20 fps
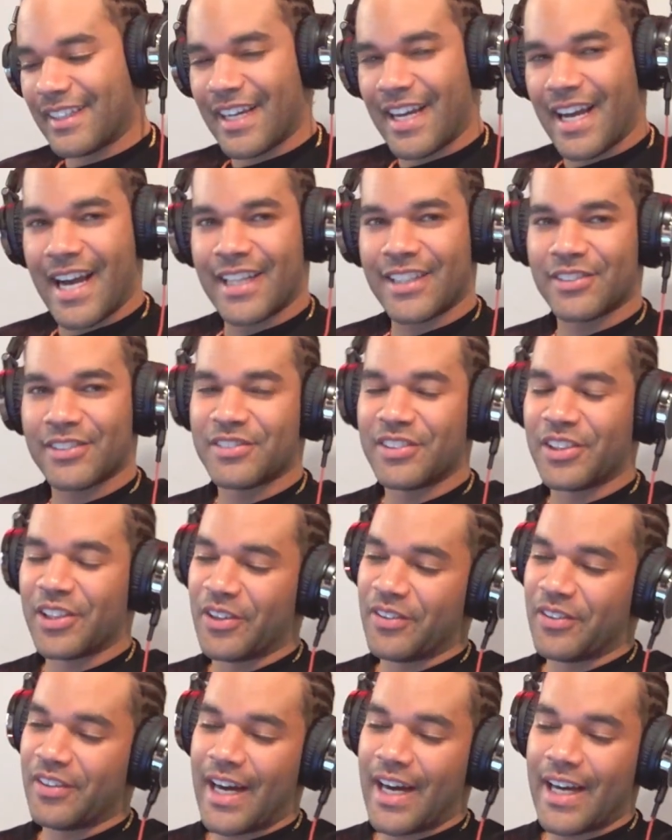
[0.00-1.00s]
I don't
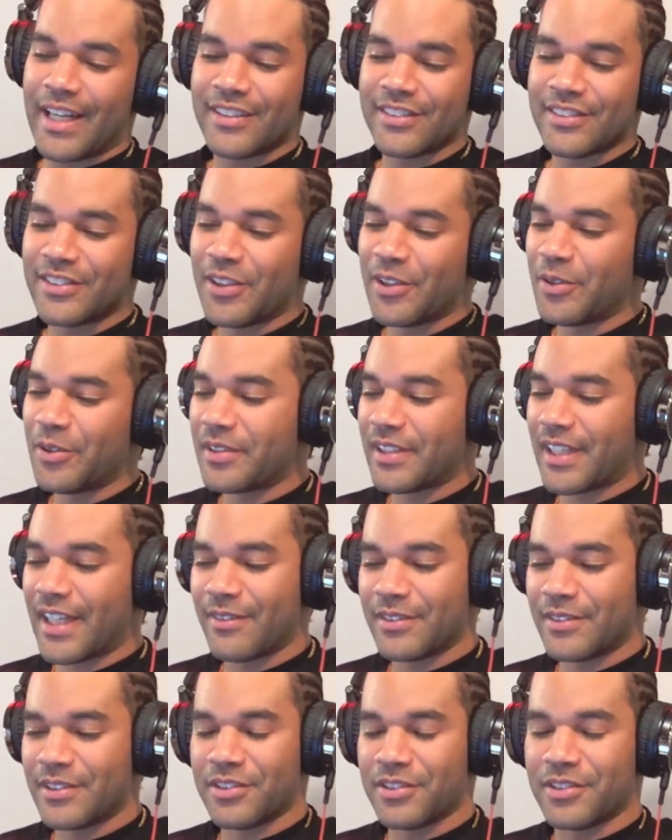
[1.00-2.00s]
know. I don't know what I
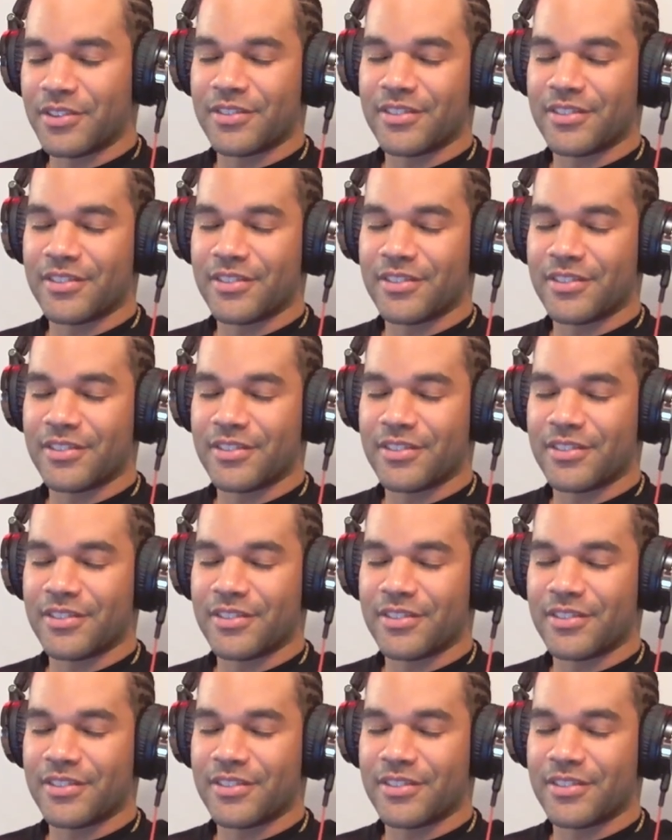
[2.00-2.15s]
would do,